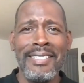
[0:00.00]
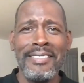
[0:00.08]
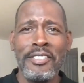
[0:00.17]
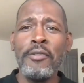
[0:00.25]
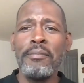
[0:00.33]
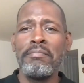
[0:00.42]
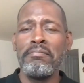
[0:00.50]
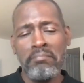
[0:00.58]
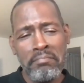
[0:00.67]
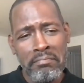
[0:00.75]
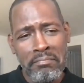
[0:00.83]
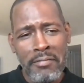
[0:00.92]
So
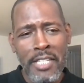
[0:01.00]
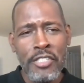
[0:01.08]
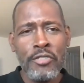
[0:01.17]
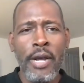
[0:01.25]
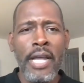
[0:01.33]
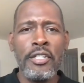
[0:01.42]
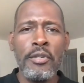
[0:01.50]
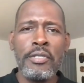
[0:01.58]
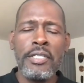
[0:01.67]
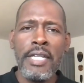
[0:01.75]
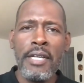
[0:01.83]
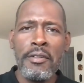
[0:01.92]
let's try and do it
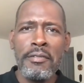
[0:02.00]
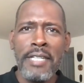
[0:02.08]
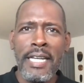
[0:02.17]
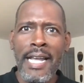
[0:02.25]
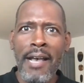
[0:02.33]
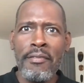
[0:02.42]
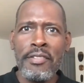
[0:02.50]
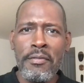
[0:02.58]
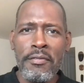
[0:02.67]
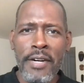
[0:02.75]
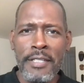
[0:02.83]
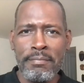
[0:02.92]
together and have some
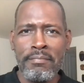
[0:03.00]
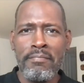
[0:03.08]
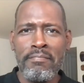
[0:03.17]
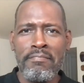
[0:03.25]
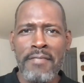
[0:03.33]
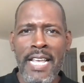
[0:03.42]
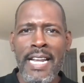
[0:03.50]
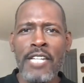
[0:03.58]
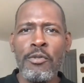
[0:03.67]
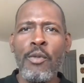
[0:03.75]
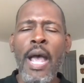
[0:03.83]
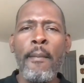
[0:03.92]
fun. And as
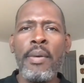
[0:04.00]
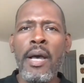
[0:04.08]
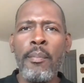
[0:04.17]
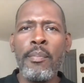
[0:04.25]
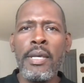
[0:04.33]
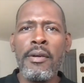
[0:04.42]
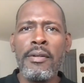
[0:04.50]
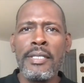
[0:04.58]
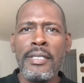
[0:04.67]
we wrap it up here,